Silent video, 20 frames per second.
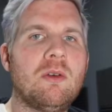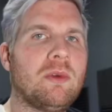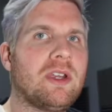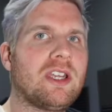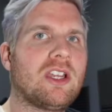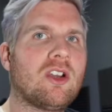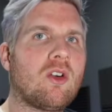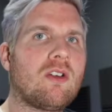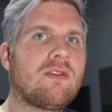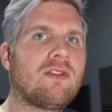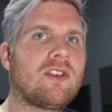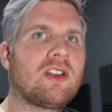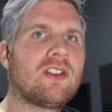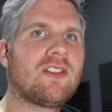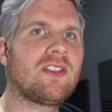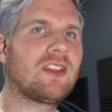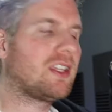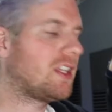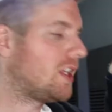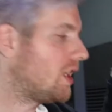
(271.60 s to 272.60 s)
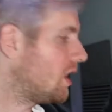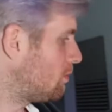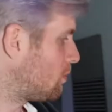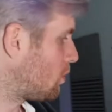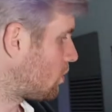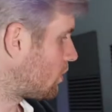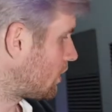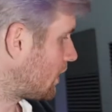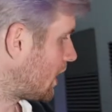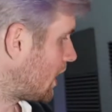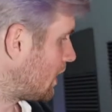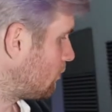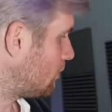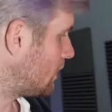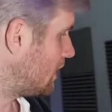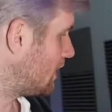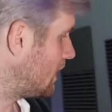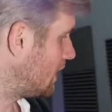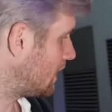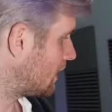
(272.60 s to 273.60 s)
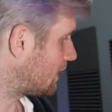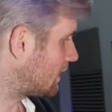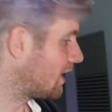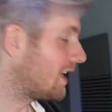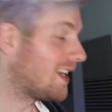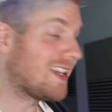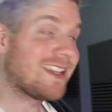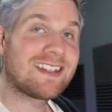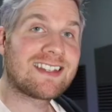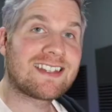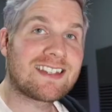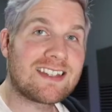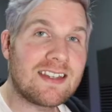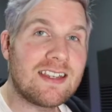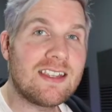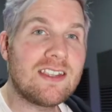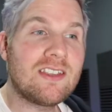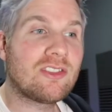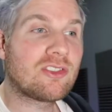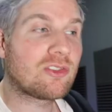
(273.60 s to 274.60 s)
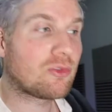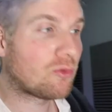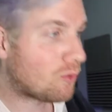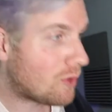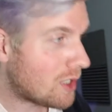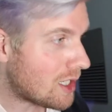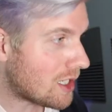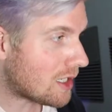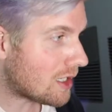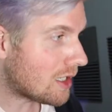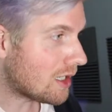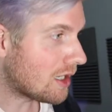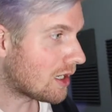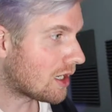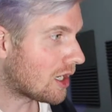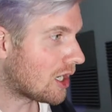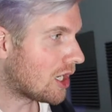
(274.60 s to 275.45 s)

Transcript: When we go over to the keyboard and we hit C3,